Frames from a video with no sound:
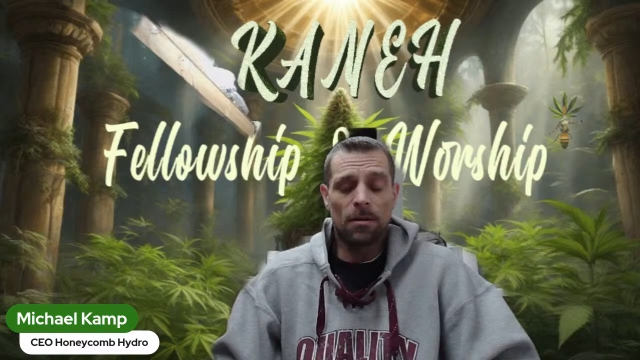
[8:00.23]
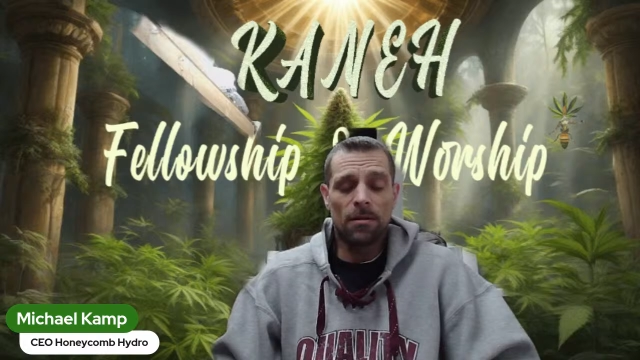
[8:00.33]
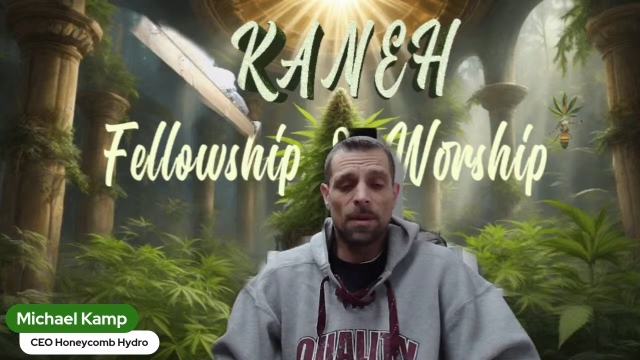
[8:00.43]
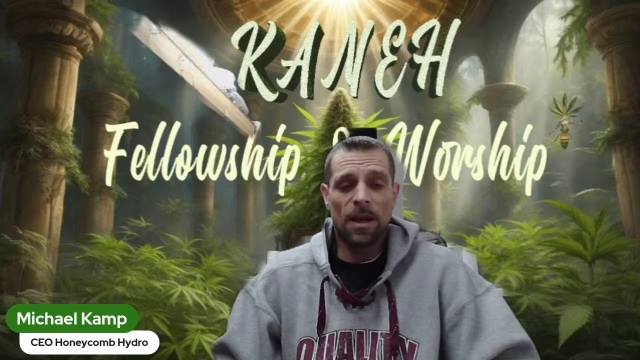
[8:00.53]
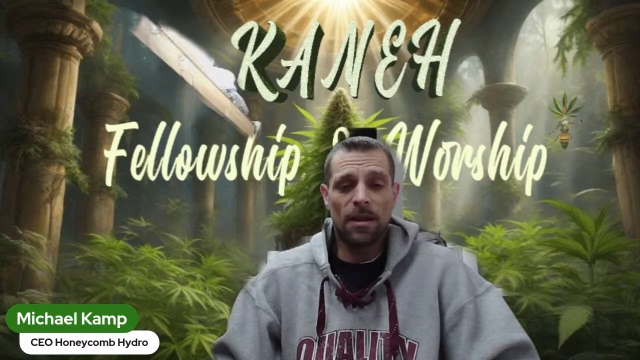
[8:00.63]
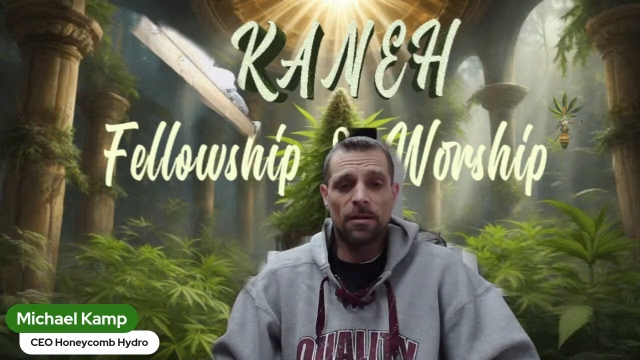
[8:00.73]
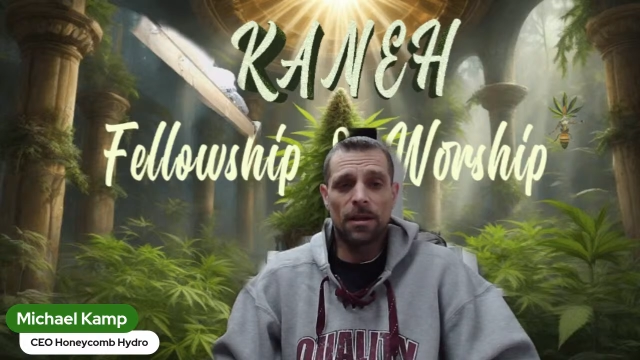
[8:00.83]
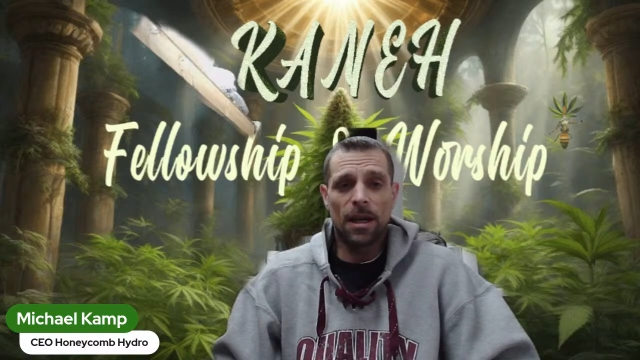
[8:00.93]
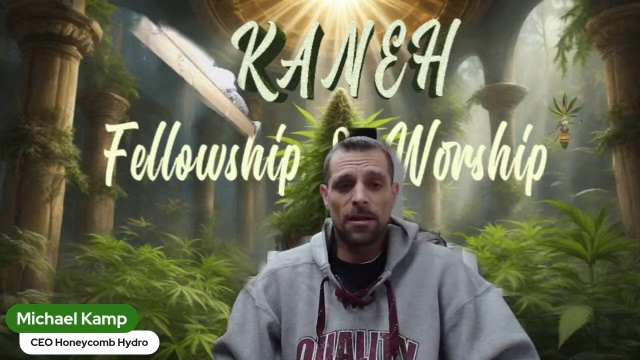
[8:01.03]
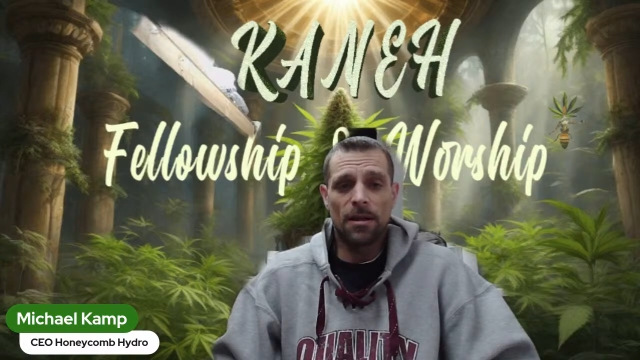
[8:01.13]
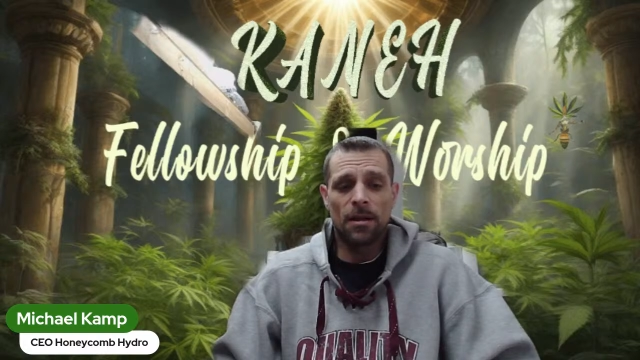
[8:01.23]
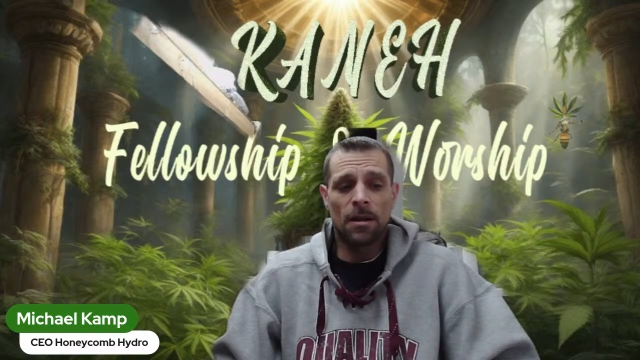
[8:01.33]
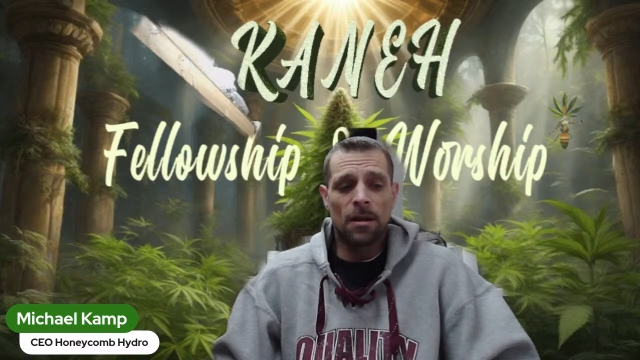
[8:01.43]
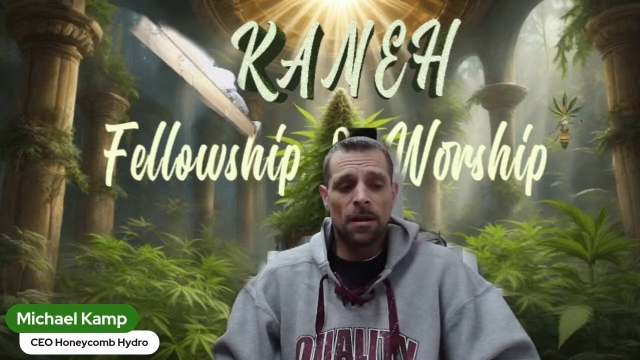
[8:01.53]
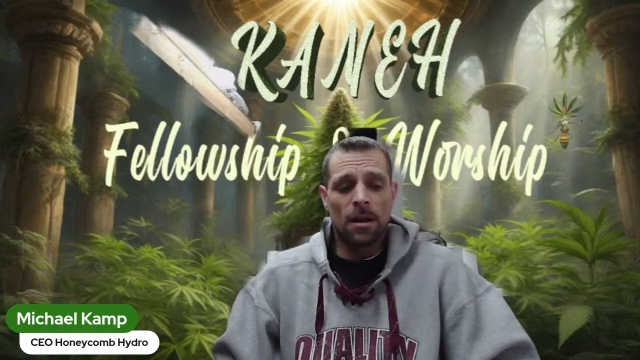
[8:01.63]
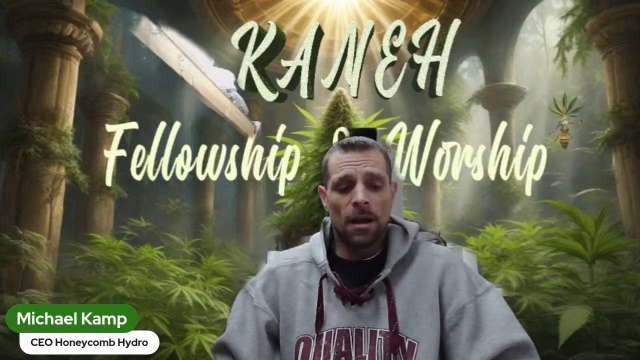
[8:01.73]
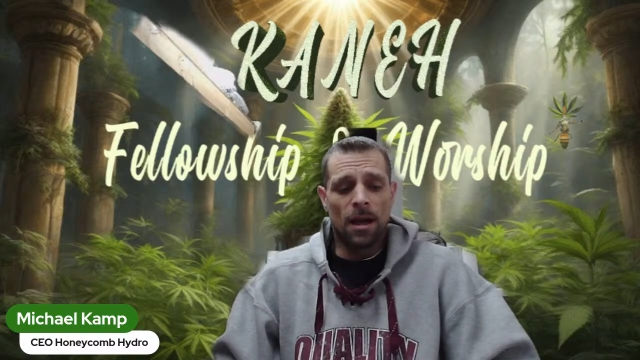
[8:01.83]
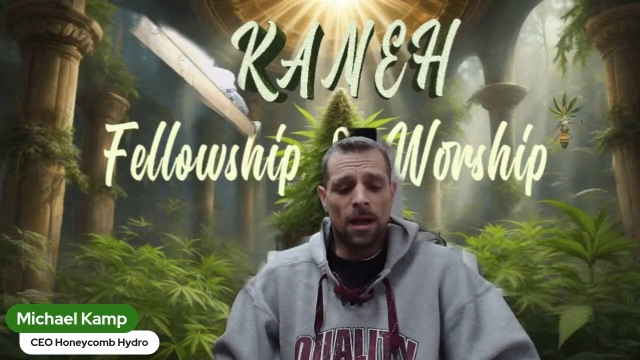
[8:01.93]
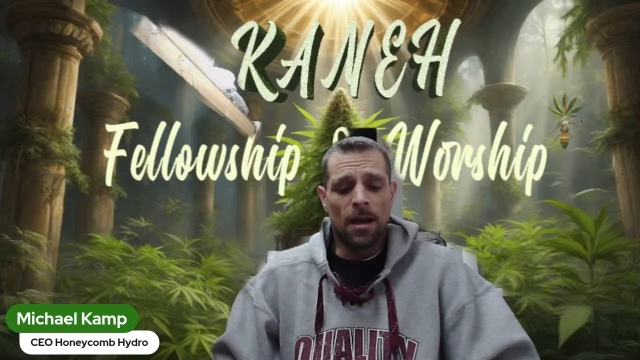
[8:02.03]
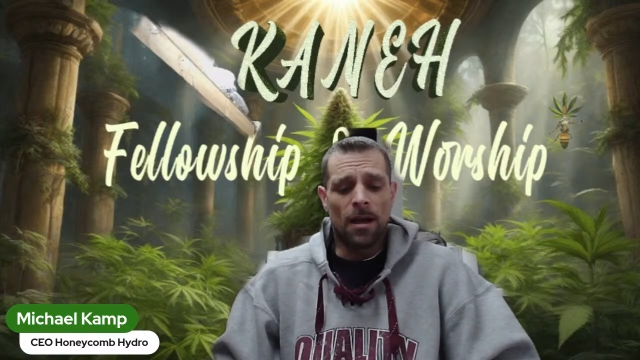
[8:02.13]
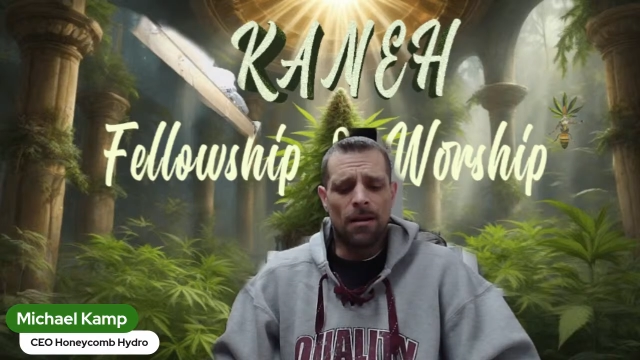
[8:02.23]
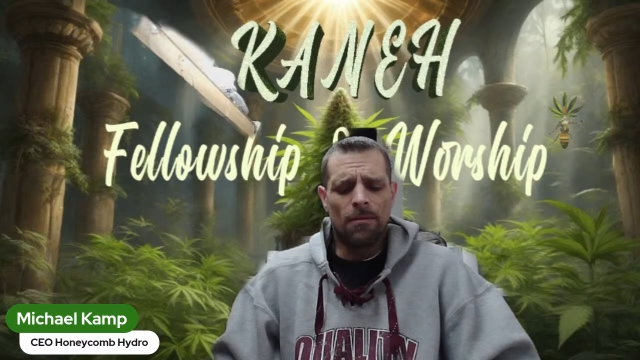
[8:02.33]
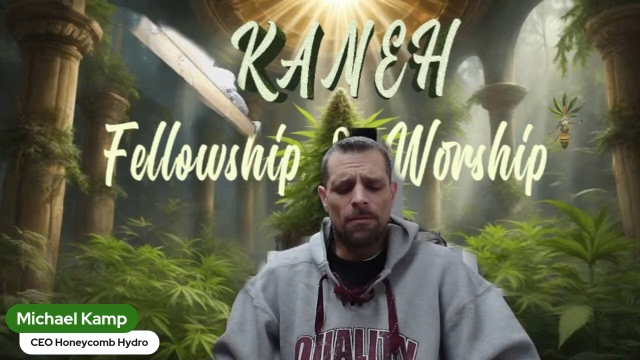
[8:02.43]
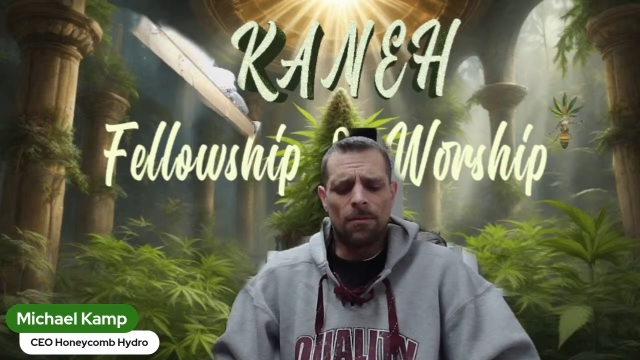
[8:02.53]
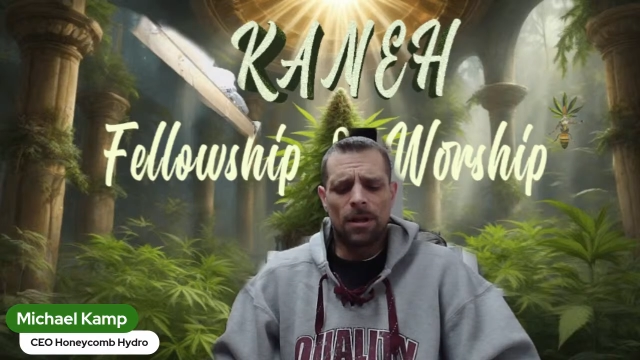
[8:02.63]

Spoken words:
to us by the Creator. We're